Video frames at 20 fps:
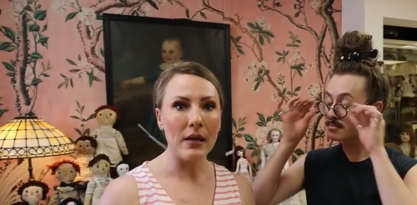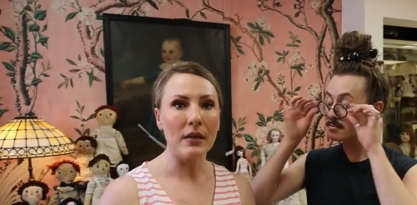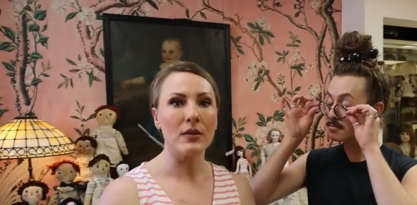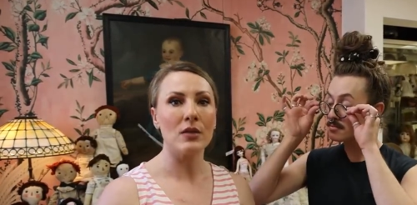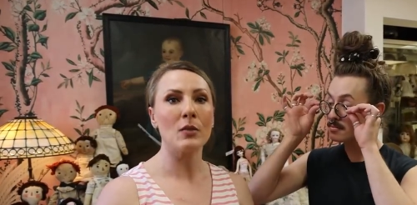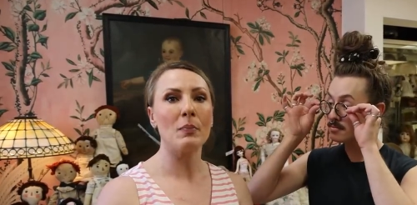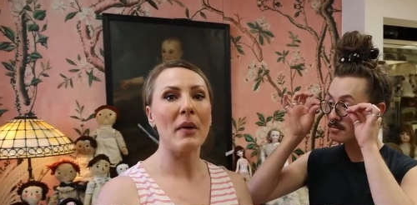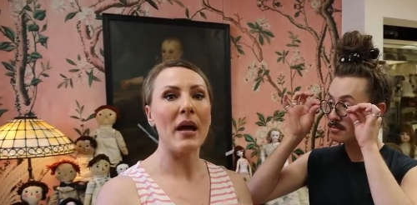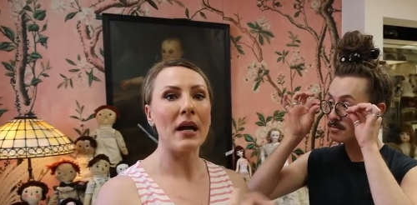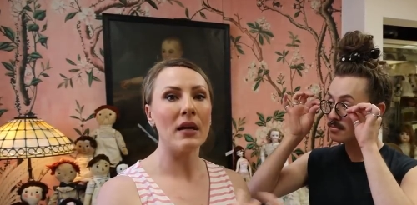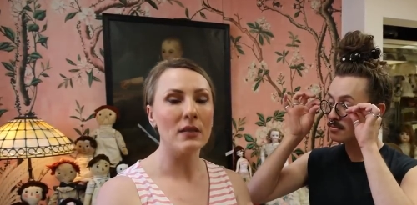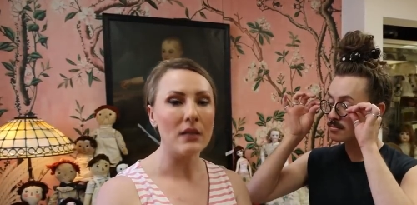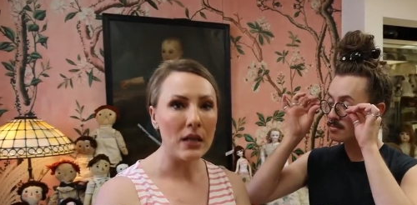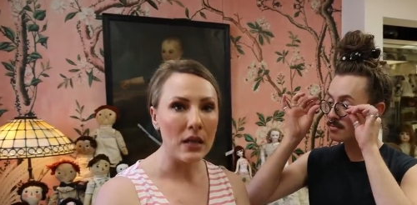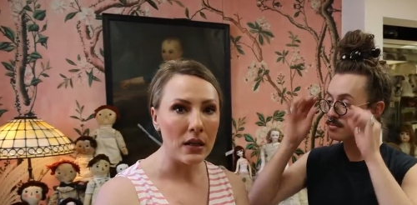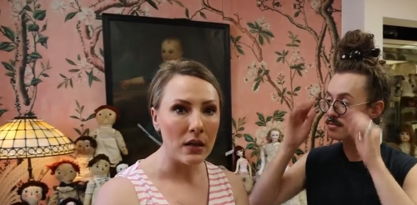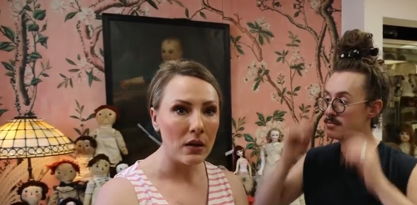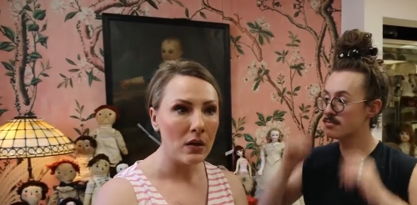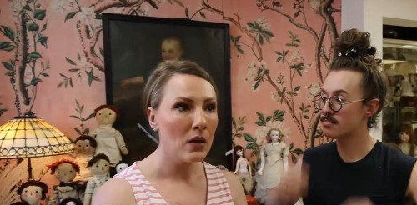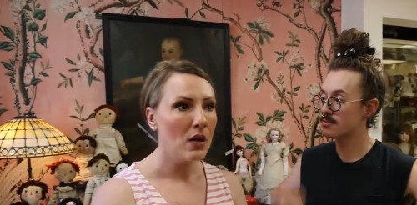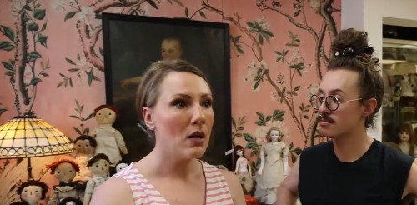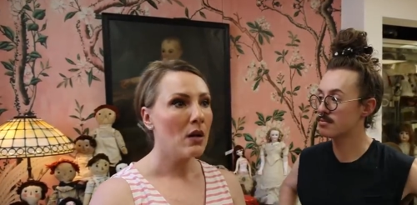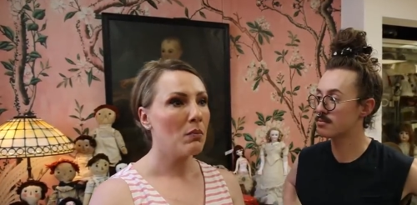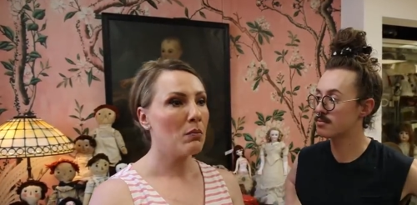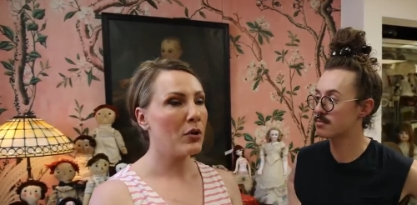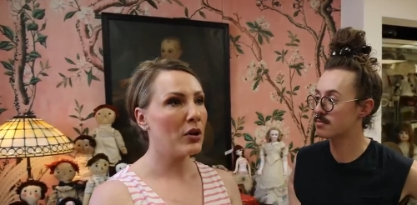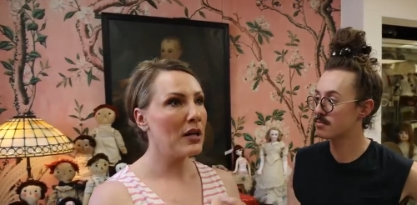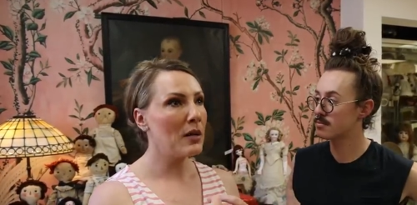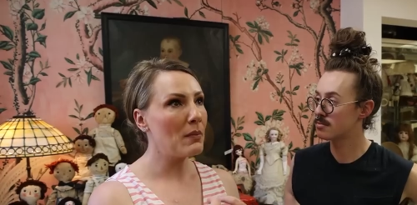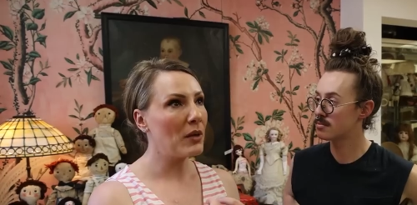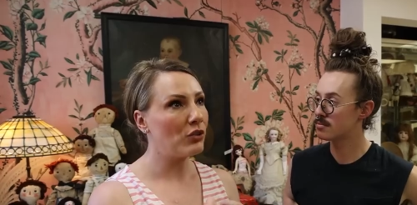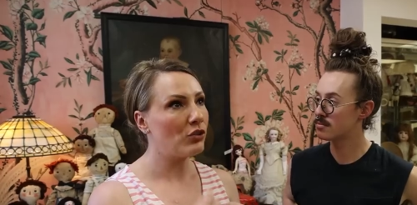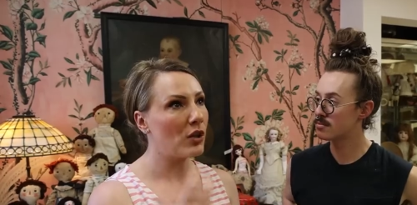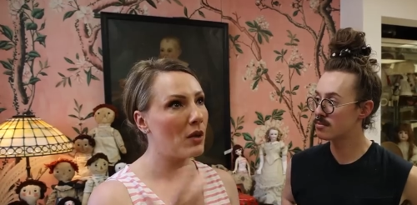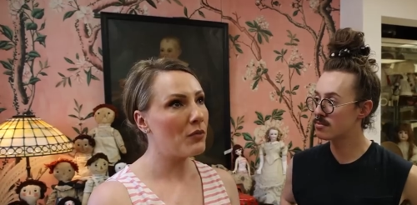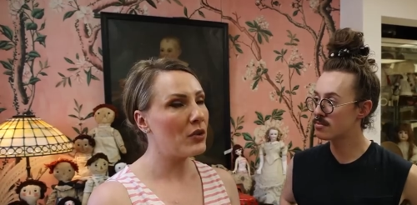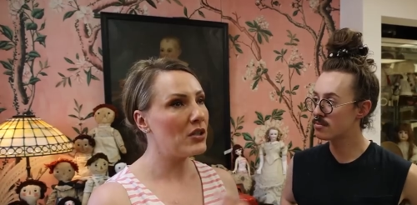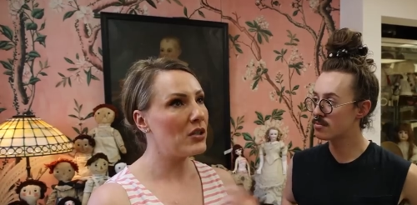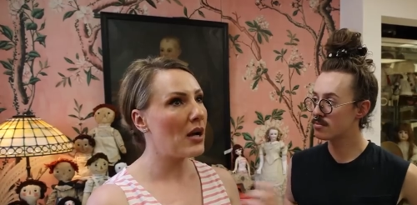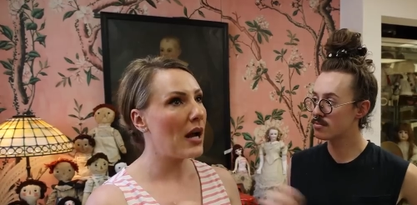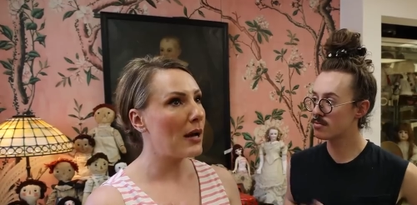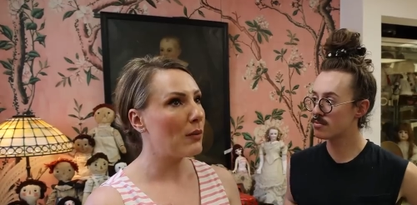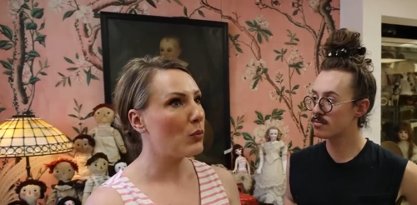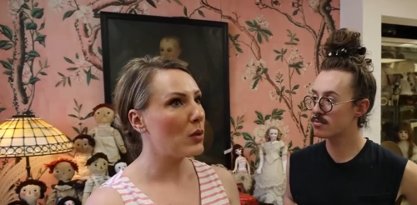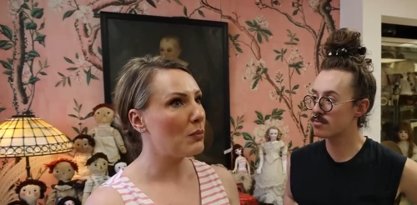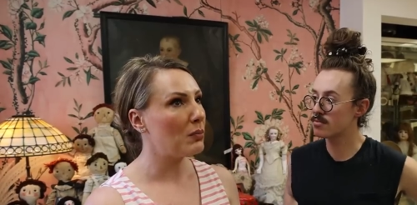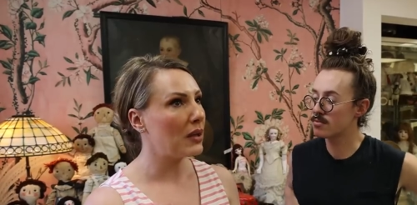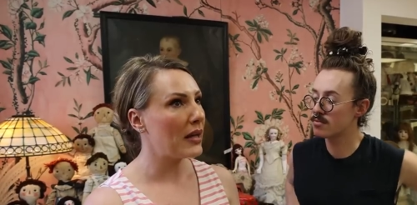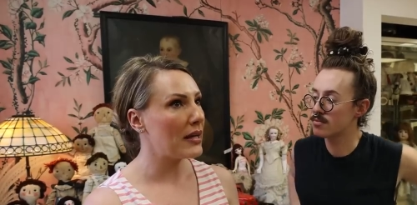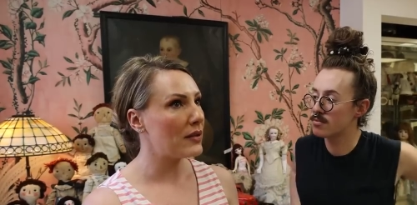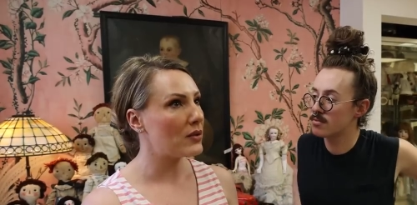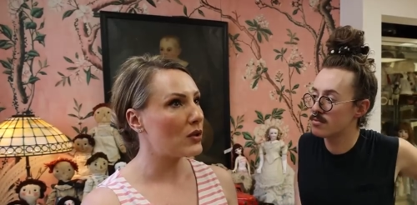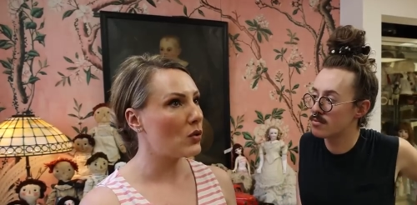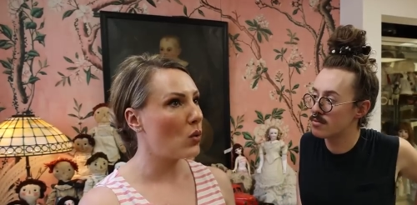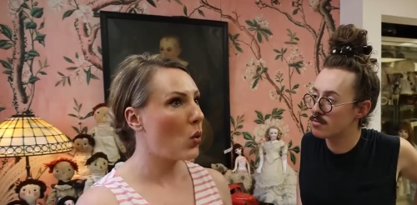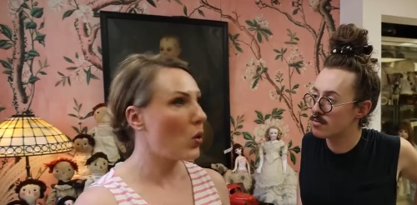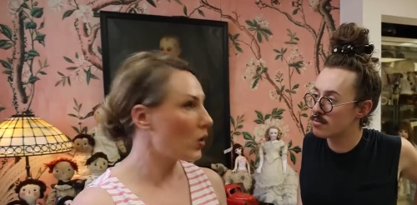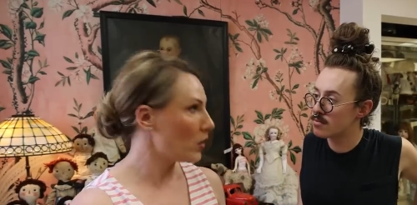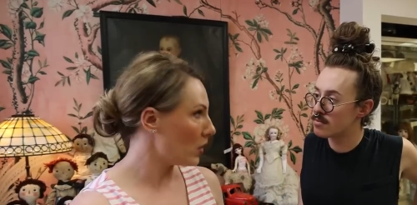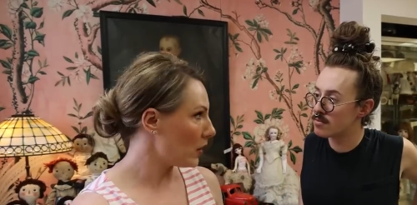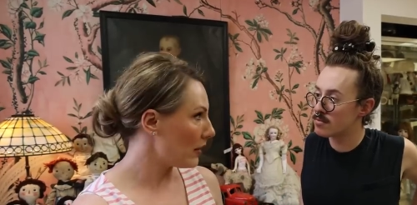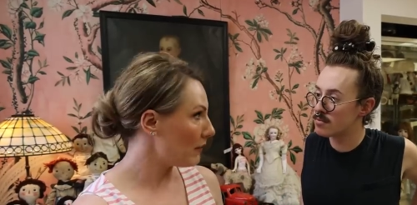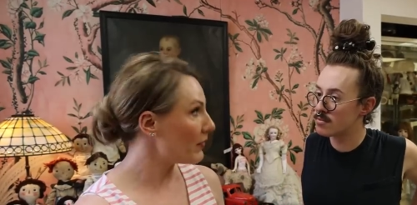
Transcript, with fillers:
Speaker 1: expanding pretty much every time we place an order,